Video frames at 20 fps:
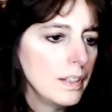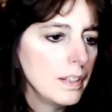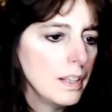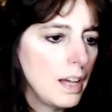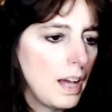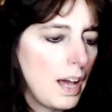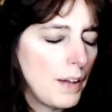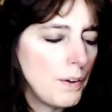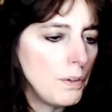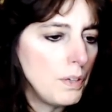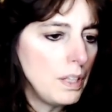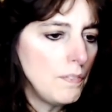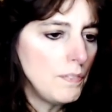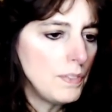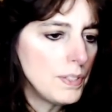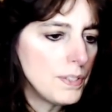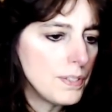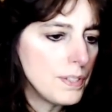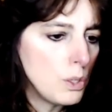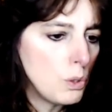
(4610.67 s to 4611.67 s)
I don't even
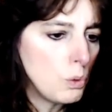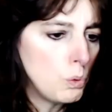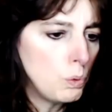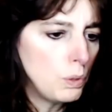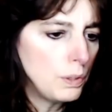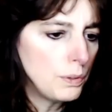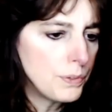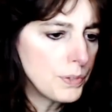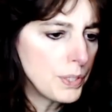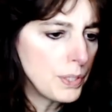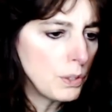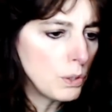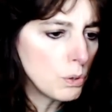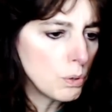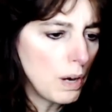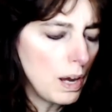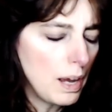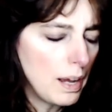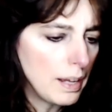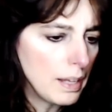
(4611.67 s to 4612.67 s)
see quilts in
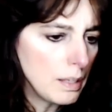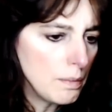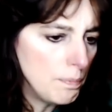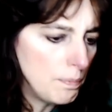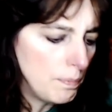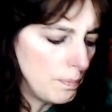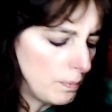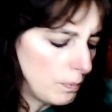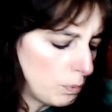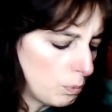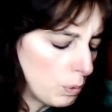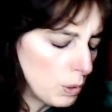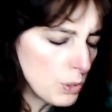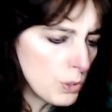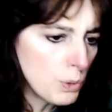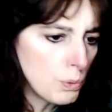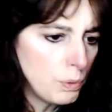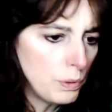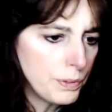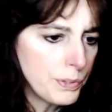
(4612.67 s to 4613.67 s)
crime. Where's
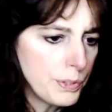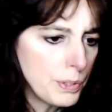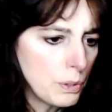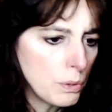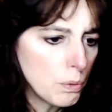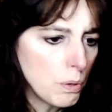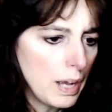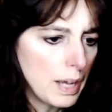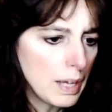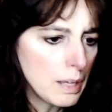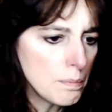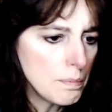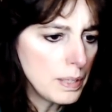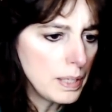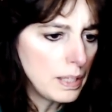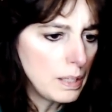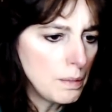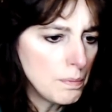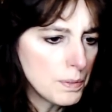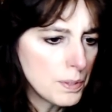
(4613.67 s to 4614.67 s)
quilts in crime? He
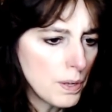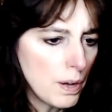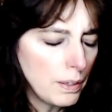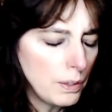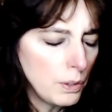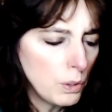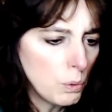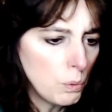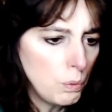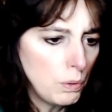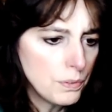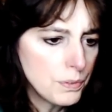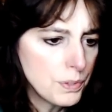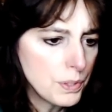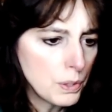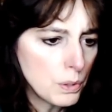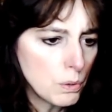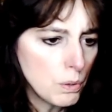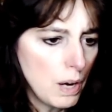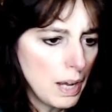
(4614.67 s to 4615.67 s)
keeps talking to quilts
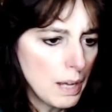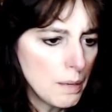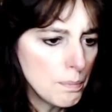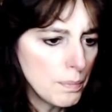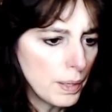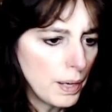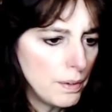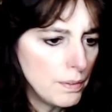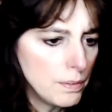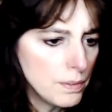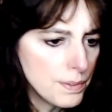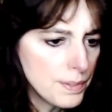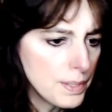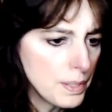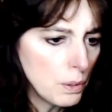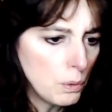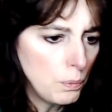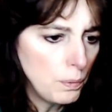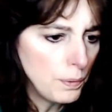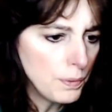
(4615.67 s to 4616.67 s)
in crime, but I don't see a
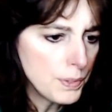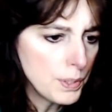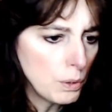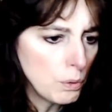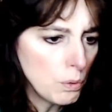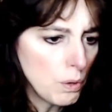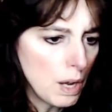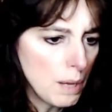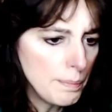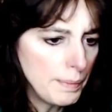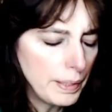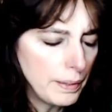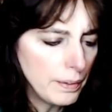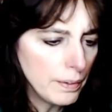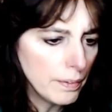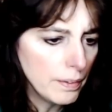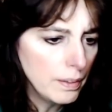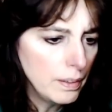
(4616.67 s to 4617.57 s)
quilts in crime in here.